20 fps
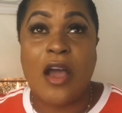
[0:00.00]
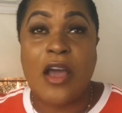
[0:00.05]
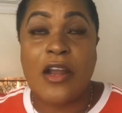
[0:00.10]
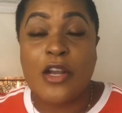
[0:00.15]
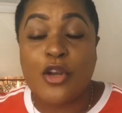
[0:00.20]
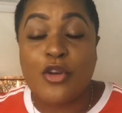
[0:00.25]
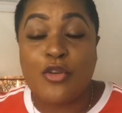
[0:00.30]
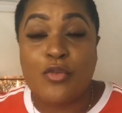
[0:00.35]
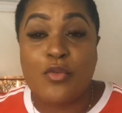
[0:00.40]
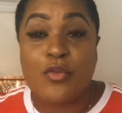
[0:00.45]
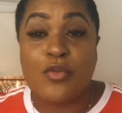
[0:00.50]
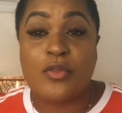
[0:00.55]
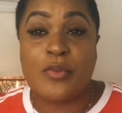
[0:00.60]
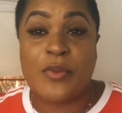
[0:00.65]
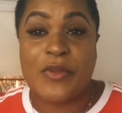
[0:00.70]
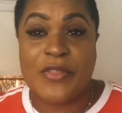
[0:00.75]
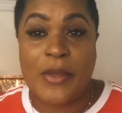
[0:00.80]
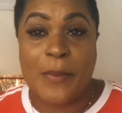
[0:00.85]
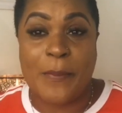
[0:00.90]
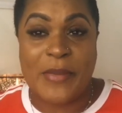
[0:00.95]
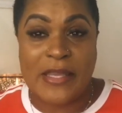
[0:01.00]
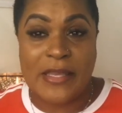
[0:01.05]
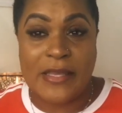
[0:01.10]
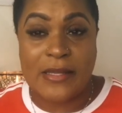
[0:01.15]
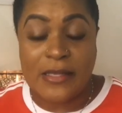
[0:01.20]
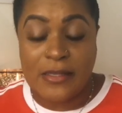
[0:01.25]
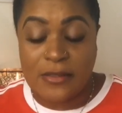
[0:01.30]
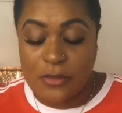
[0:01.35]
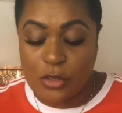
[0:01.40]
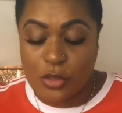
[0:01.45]
on a cruise with a
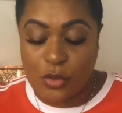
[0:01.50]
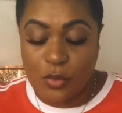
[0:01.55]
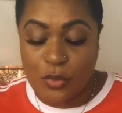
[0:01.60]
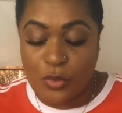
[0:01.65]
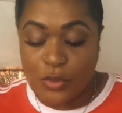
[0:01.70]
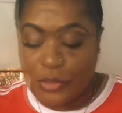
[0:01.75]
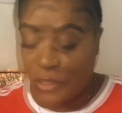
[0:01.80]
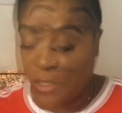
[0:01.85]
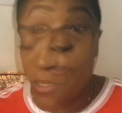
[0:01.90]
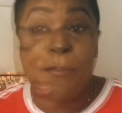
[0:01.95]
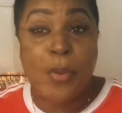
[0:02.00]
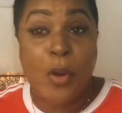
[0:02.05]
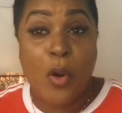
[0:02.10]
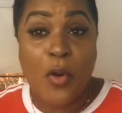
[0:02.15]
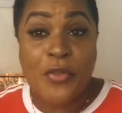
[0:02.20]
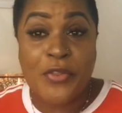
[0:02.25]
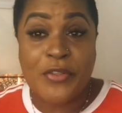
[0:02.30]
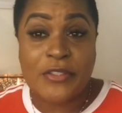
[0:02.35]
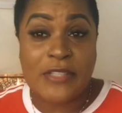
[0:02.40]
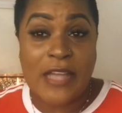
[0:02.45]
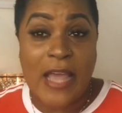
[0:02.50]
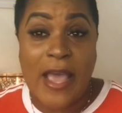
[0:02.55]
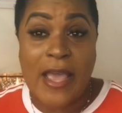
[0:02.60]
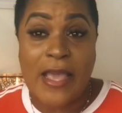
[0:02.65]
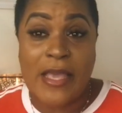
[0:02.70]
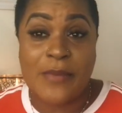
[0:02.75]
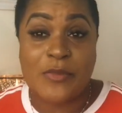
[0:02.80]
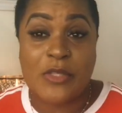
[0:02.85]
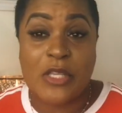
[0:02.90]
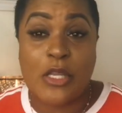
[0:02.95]
bathing suit but both
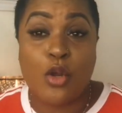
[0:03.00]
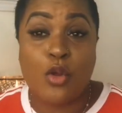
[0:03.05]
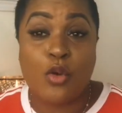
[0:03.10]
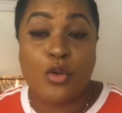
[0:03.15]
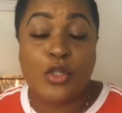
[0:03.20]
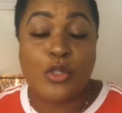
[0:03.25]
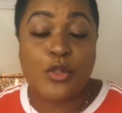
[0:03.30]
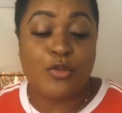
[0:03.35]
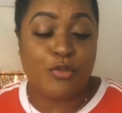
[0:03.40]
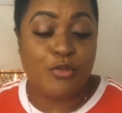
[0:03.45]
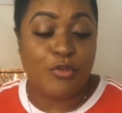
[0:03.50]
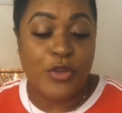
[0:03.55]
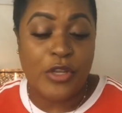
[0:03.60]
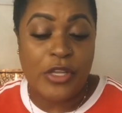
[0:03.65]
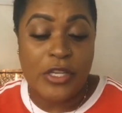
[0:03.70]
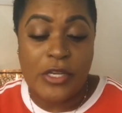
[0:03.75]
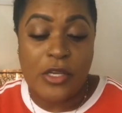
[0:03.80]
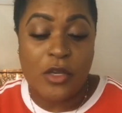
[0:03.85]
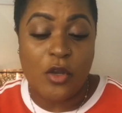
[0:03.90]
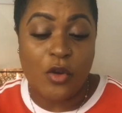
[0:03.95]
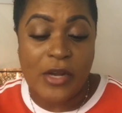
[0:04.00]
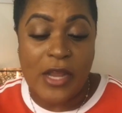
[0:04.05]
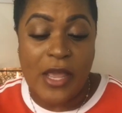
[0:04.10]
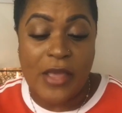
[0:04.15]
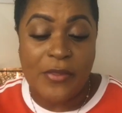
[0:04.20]
times it looks really good